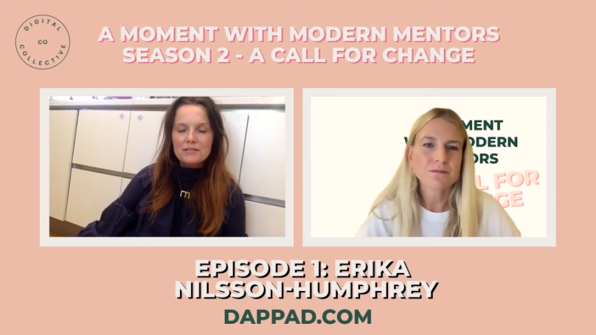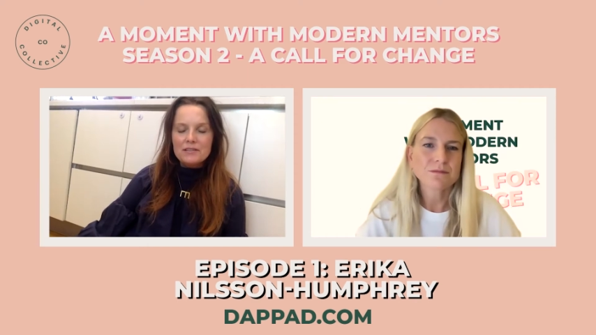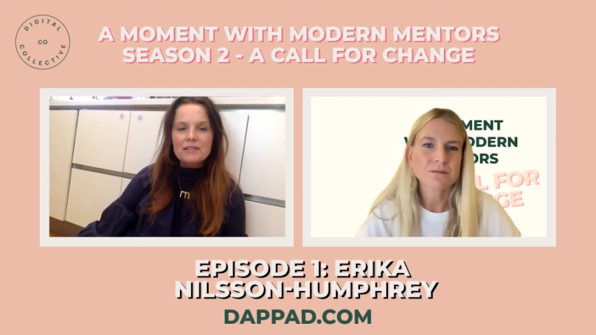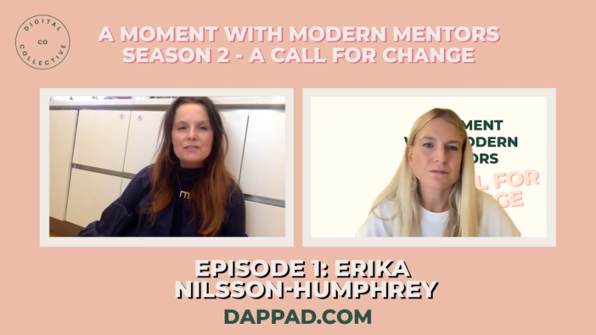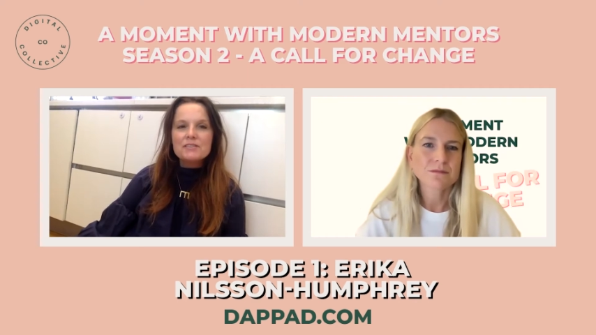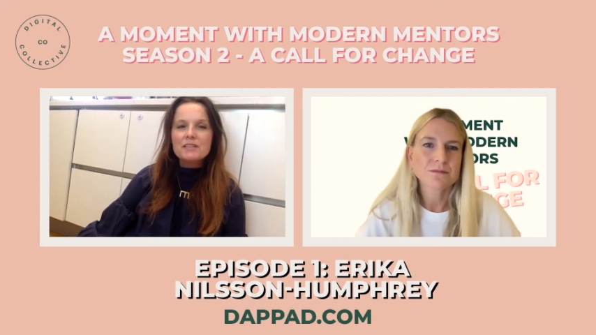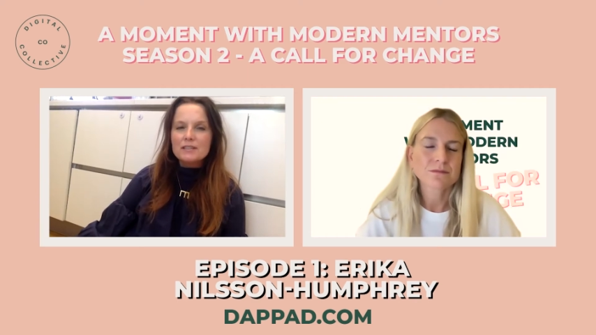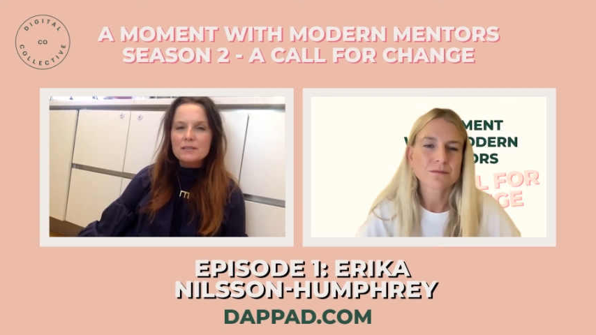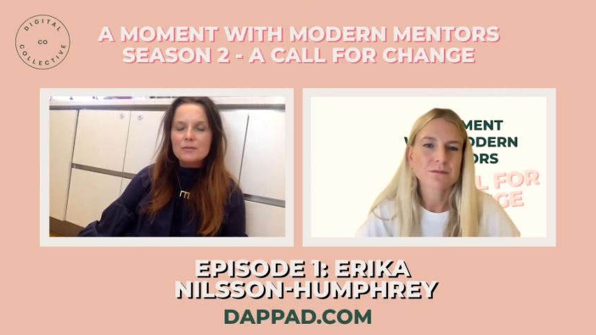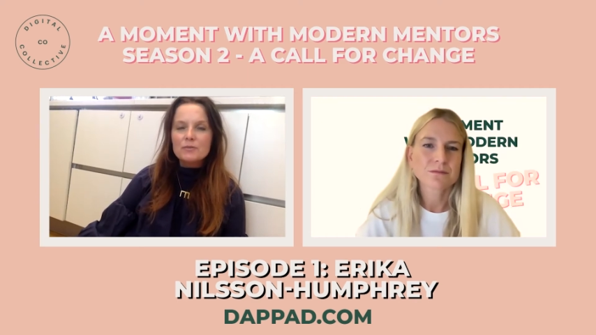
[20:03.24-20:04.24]
Speaker 1: it's
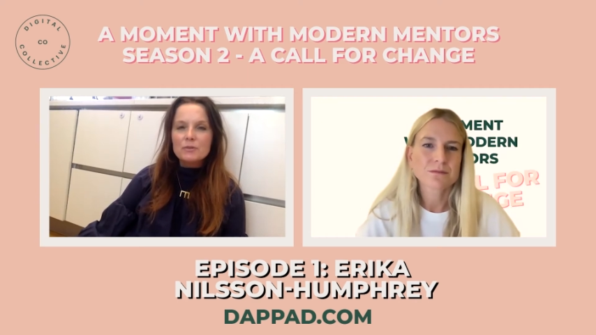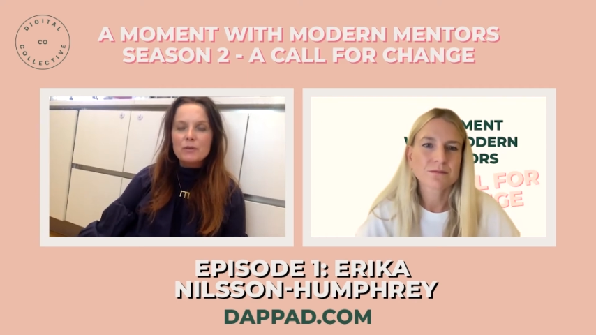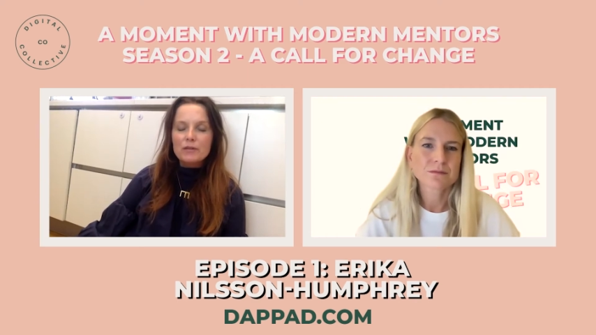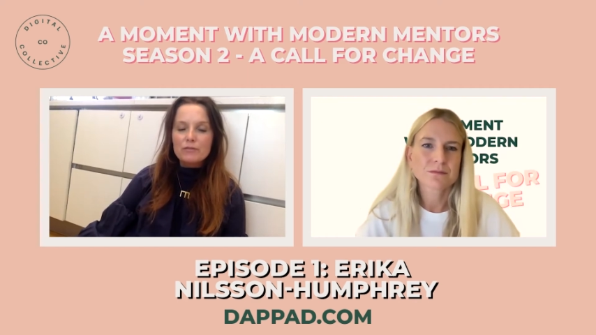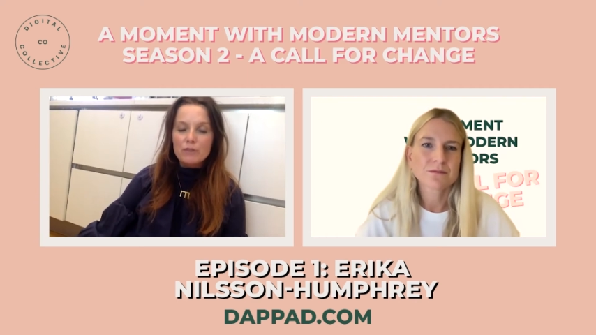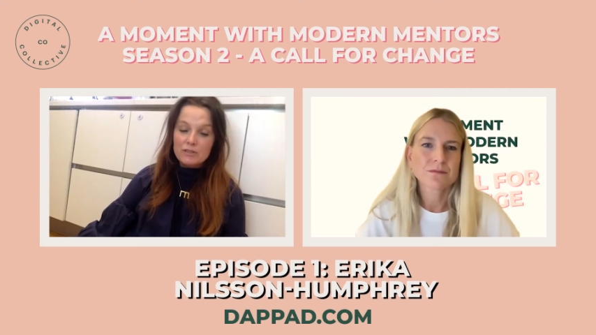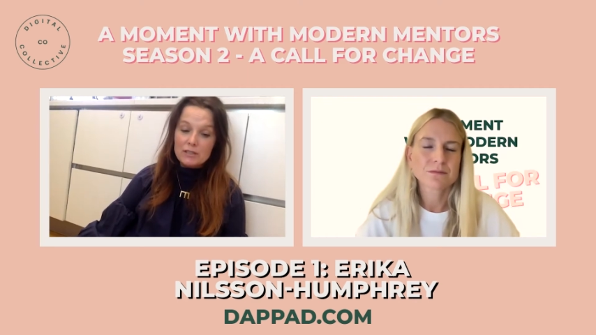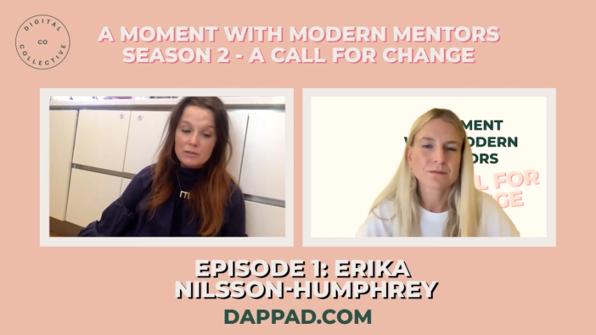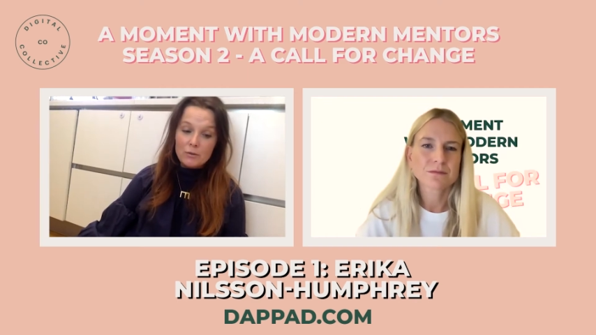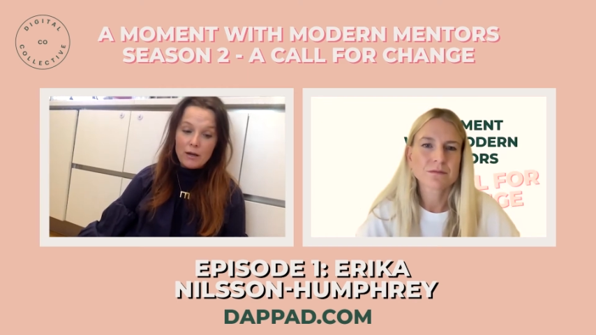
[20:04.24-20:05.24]
changing also quite fast.
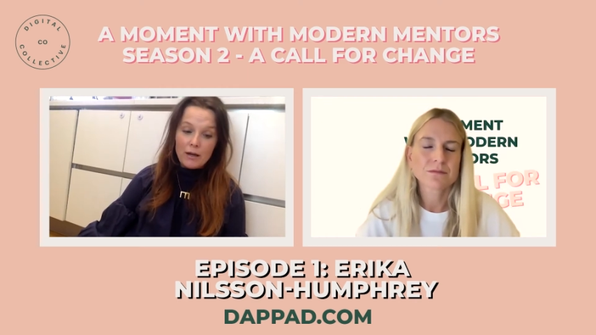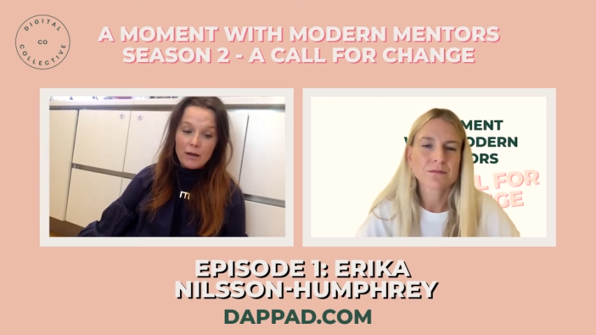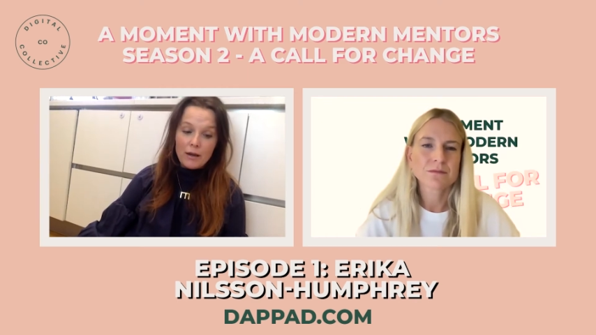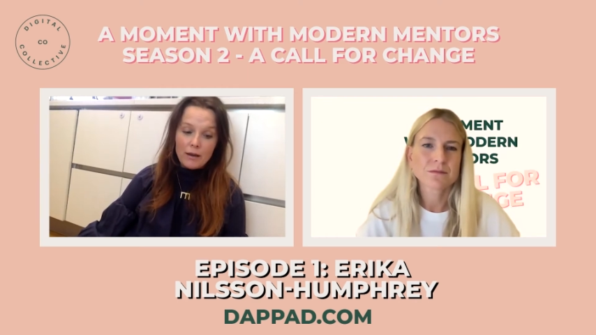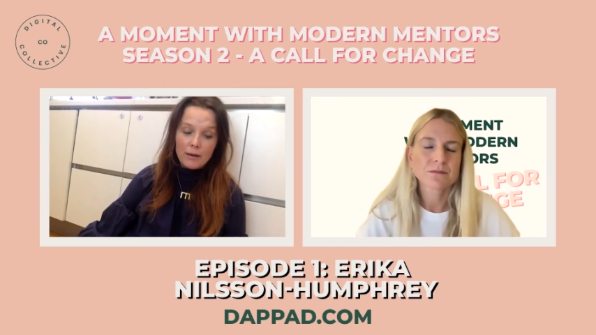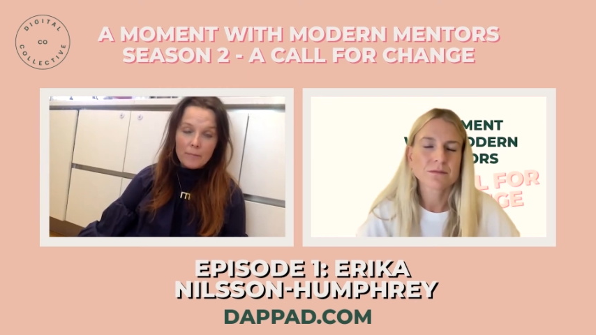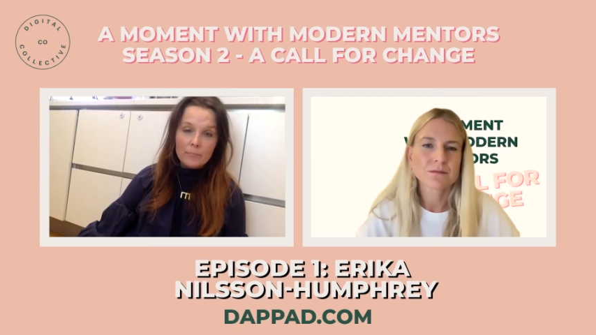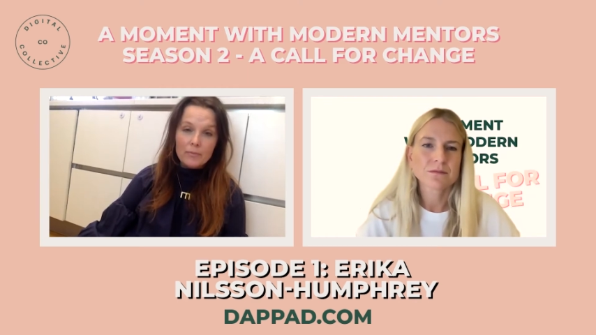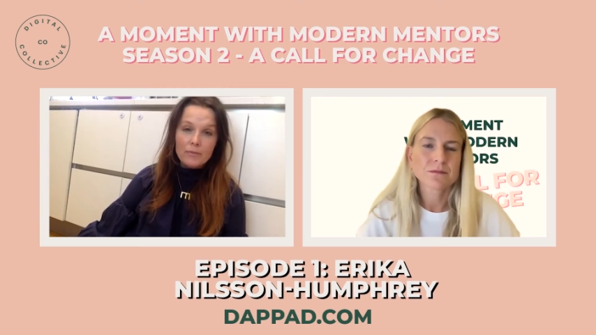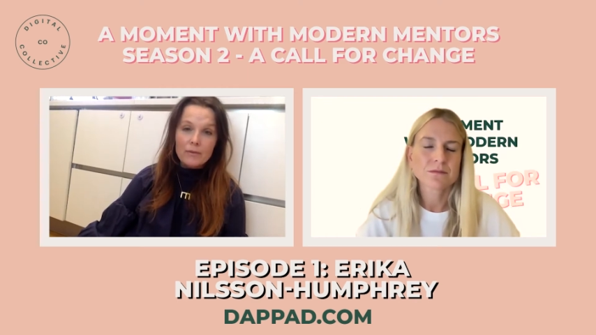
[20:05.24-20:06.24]
Yes, so I
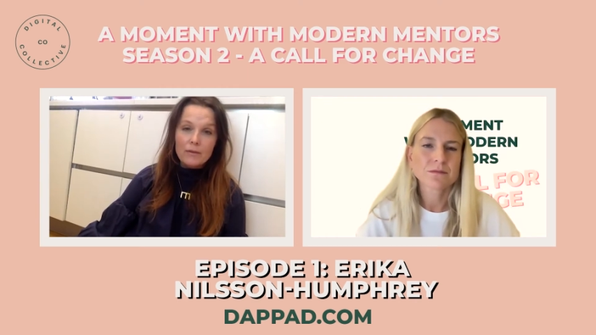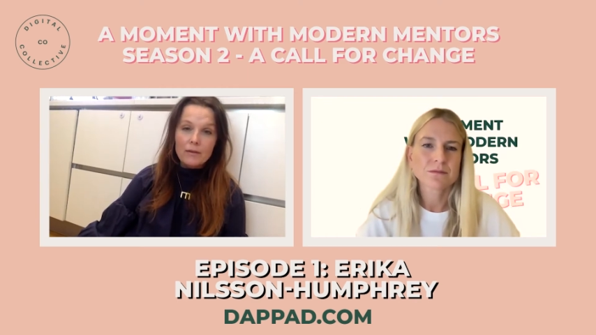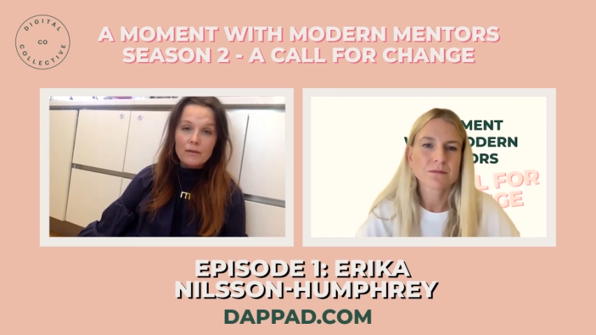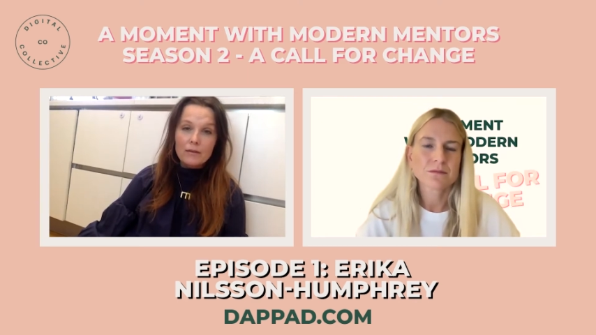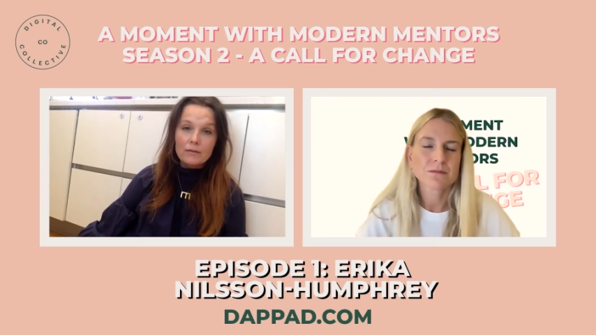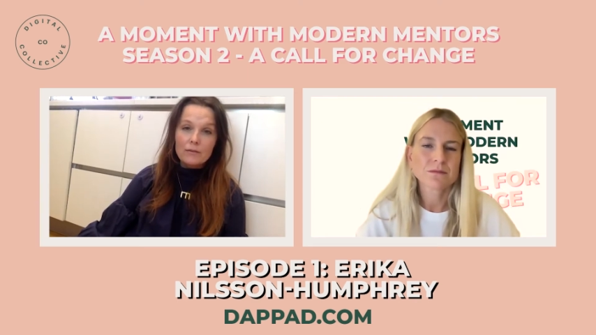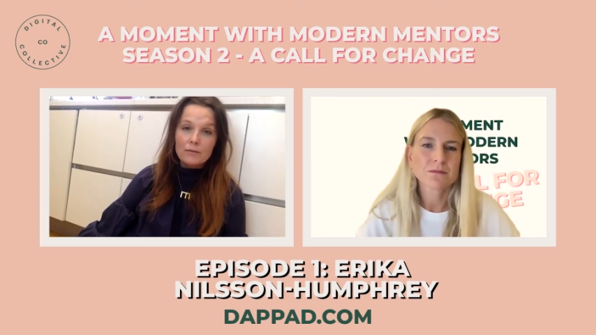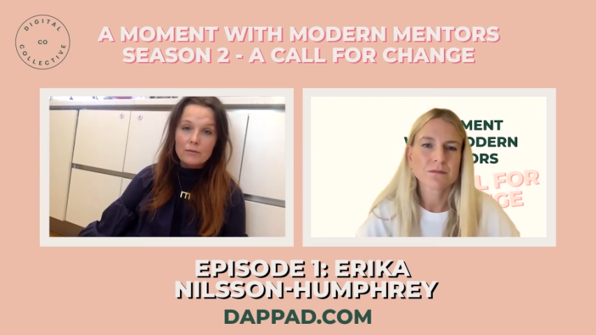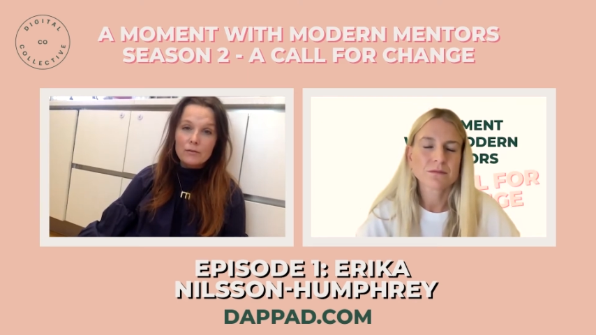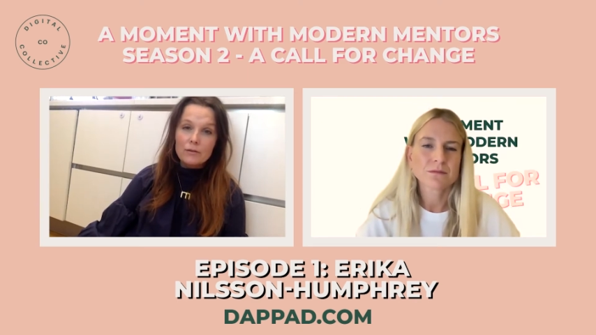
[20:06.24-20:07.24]
um,
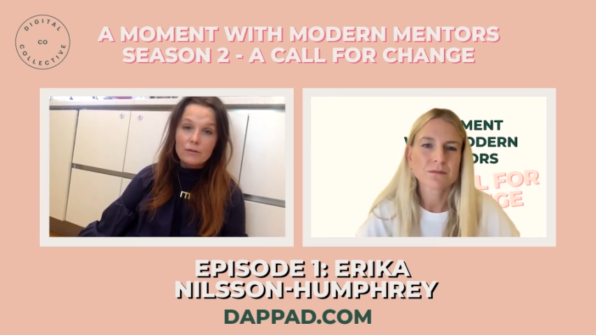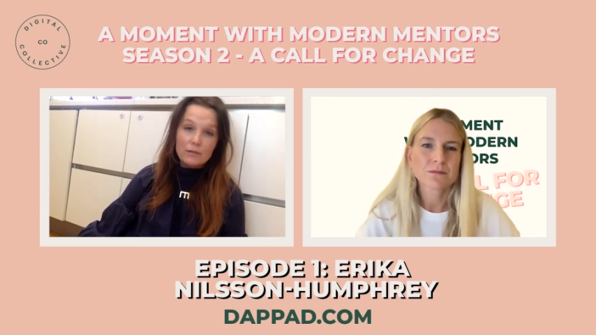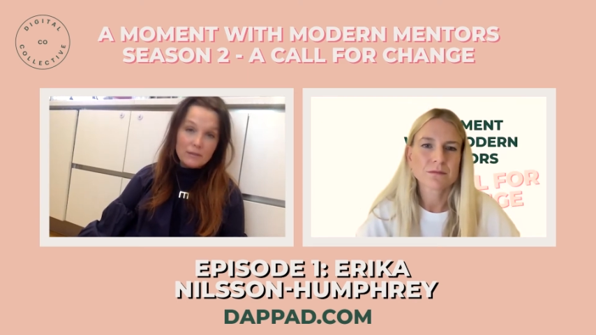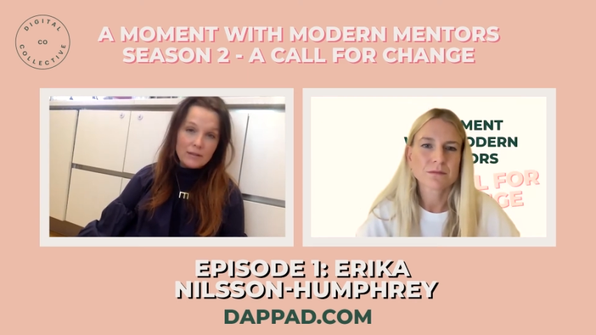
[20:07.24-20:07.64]
so the, the,